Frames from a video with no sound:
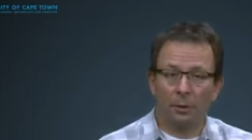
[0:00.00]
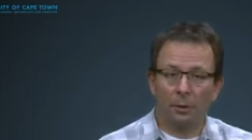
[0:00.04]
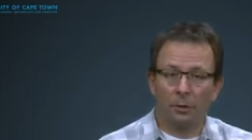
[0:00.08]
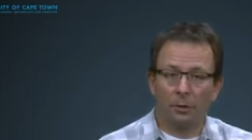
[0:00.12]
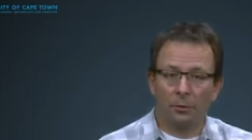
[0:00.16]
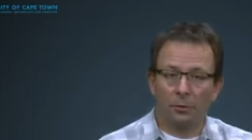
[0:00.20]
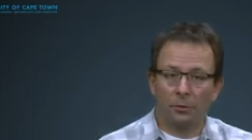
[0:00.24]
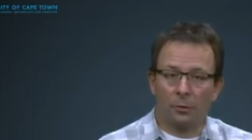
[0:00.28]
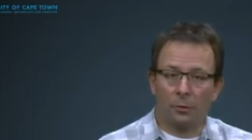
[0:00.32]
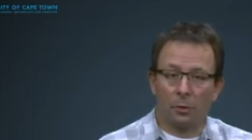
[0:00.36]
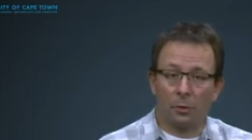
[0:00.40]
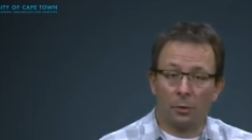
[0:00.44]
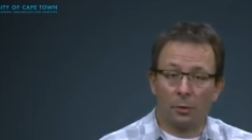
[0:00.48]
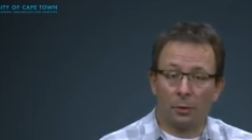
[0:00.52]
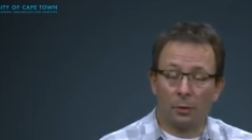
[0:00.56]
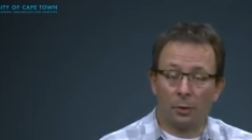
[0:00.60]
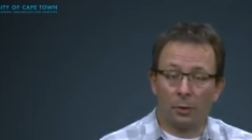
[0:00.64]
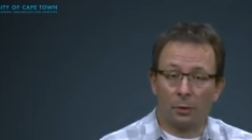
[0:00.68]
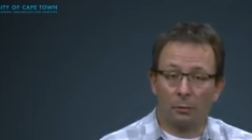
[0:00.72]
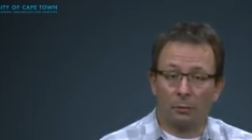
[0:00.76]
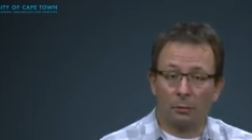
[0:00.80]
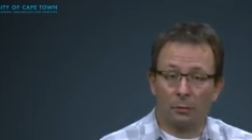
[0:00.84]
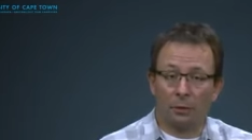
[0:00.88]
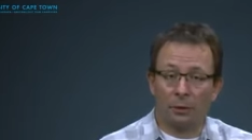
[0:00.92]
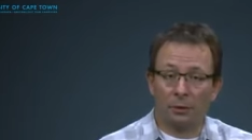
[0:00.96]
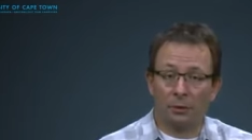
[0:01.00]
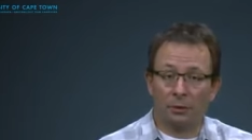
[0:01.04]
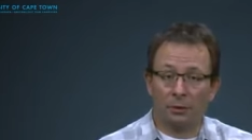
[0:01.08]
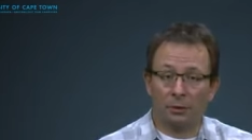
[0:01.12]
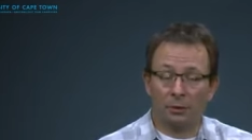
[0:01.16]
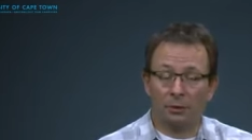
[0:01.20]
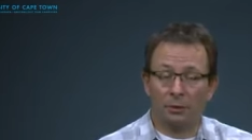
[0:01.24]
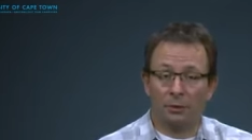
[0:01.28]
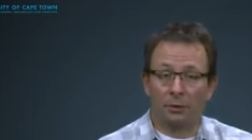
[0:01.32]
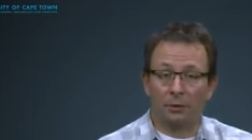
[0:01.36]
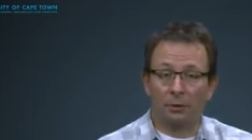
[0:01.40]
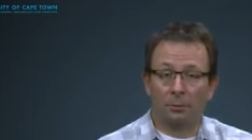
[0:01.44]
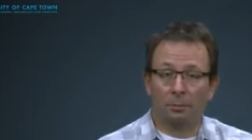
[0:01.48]
So, for
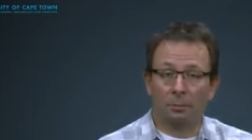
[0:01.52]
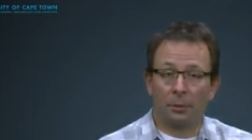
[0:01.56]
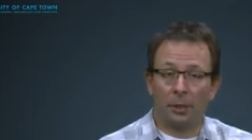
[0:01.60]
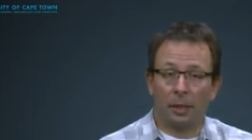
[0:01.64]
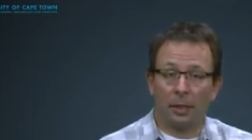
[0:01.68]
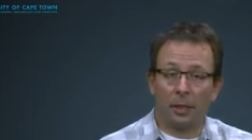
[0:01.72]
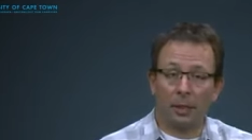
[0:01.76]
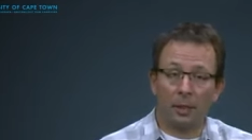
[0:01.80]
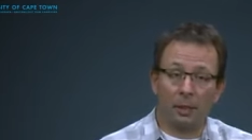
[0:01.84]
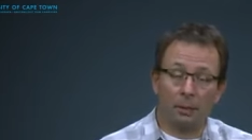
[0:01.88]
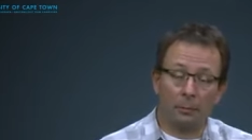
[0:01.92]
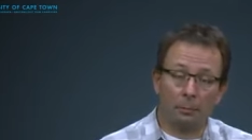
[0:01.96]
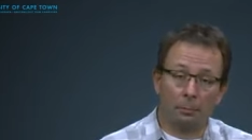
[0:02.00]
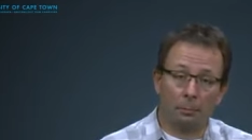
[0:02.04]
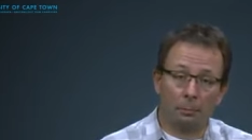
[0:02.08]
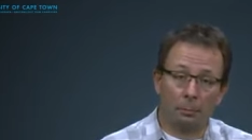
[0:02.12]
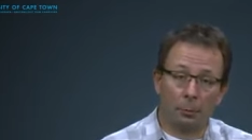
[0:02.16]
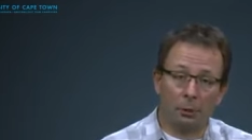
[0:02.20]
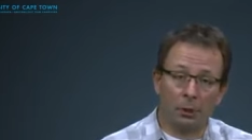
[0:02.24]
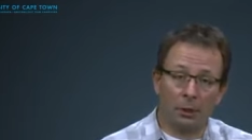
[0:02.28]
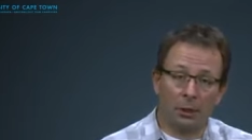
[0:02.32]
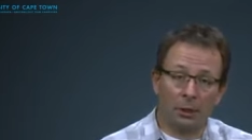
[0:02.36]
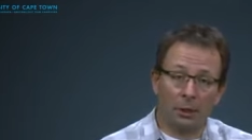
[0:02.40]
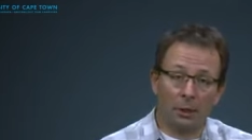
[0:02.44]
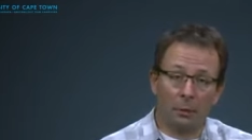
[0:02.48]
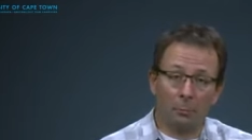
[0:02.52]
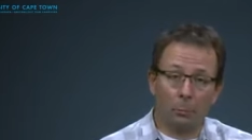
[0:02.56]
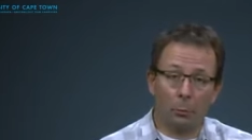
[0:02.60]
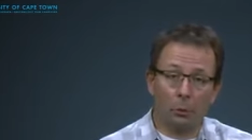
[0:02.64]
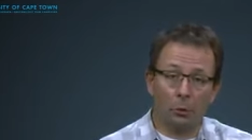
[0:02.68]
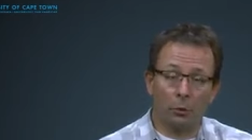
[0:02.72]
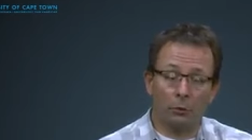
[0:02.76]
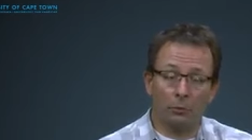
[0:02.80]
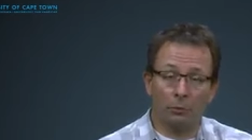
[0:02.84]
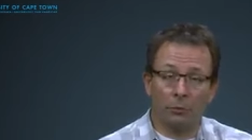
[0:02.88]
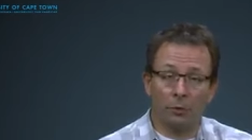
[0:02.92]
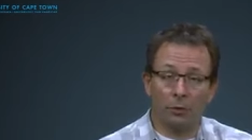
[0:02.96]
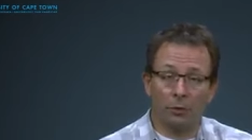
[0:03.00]
instance, by putting in a more
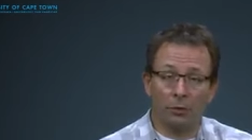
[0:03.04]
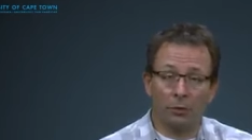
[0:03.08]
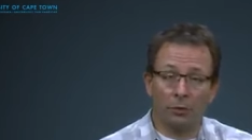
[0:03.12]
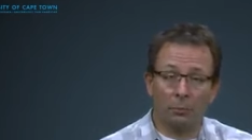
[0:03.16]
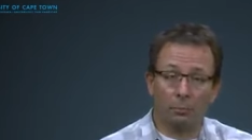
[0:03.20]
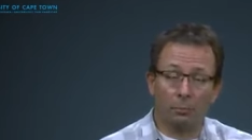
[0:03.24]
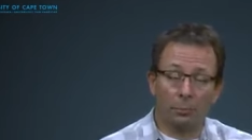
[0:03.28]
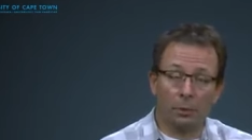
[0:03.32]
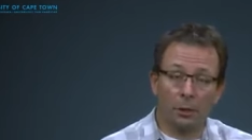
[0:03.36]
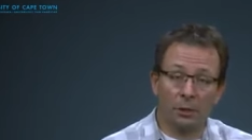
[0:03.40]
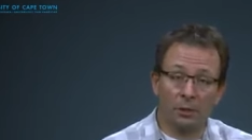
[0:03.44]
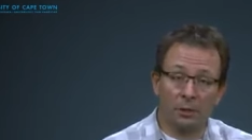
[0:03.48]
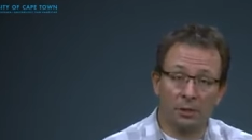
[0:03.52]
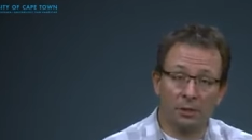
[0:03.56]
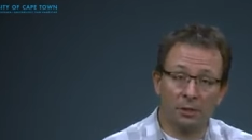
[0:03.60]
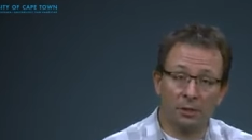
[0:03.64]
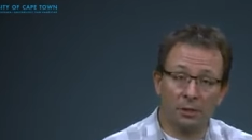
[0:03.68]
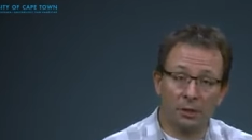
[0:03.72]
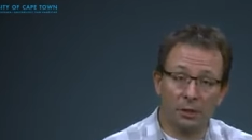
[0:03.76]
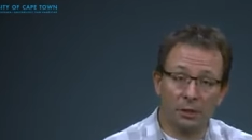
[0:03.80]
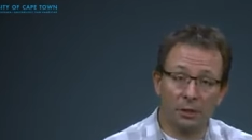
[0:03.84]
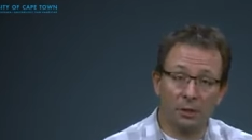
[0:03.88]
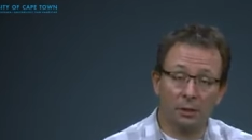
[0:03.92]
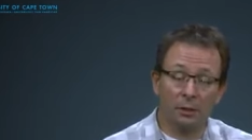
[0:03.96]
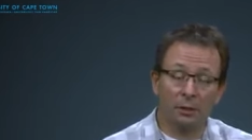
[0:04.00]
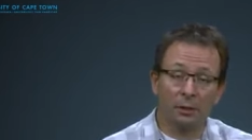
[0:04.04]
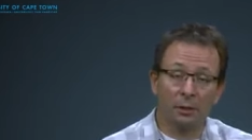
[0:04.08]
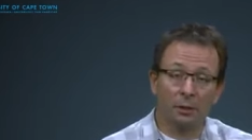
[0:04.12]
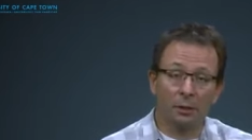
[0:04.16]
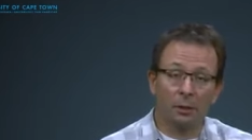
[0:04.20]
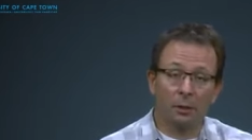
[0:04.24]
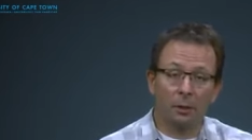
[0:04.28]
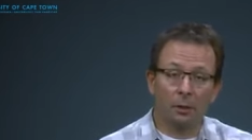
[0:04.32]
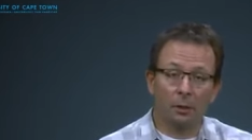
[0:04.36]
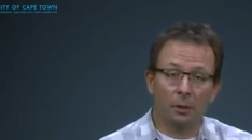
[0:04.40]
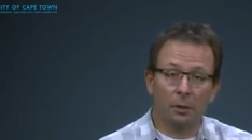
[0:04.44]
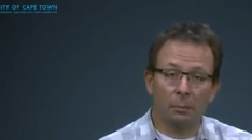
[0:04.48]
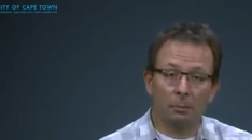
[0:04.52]
efficient processing
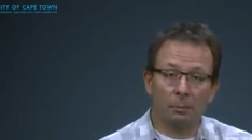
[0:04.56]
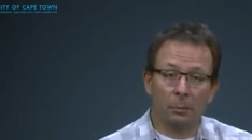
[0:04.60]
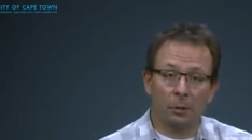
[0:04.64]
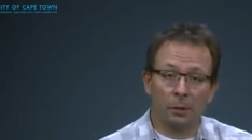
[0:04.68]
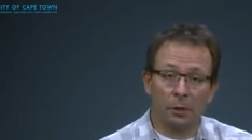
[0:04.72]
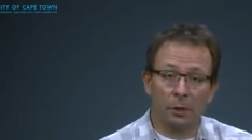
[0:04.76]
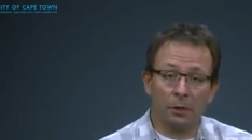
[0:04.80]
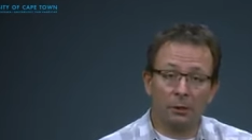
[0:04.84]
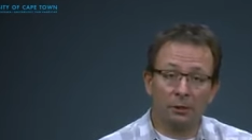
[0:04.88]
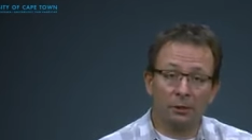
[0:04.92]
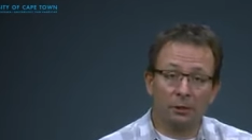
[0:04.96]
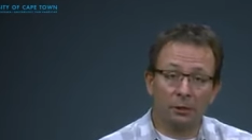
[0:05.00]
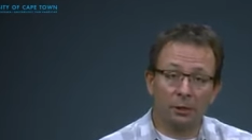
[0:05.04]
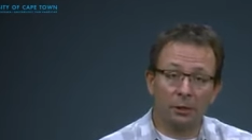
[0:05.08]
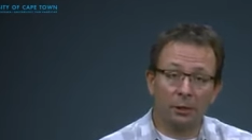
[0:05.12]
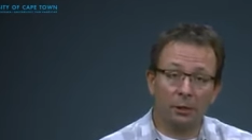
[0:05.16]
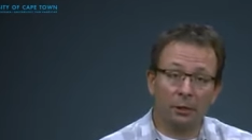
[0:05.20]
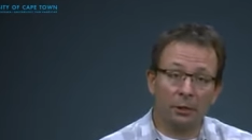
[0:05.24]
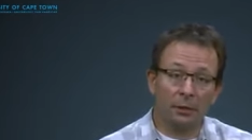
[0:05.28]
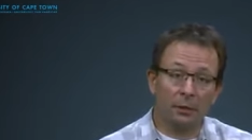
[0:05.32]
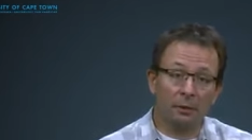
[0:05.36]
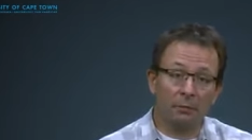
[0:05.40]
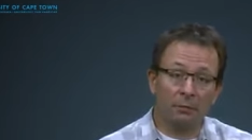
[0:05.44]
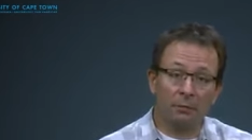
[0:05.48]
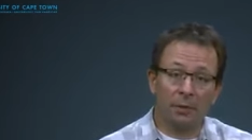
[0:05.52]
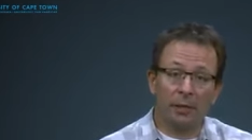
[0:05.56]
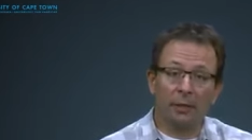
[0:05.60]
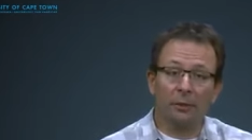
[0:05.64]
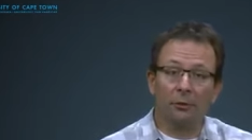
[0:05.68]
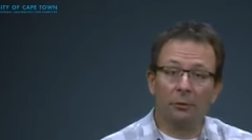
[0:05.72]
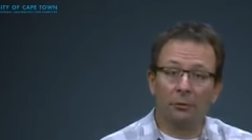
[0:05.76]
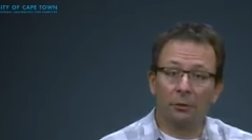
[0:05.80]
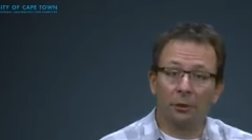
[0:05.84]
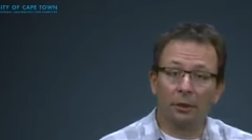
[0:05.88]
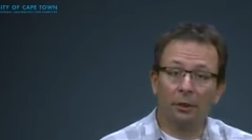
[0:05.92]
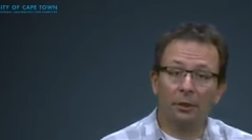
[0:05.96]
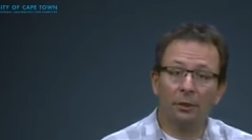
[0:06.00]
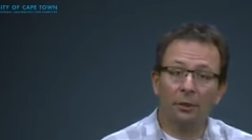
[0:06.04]
plant in, in a
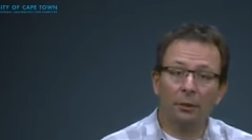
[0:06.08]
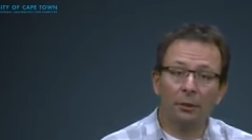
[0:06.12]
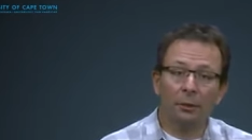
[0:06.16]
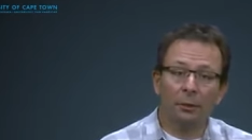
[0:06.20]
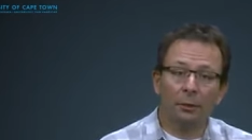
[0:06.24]
factory,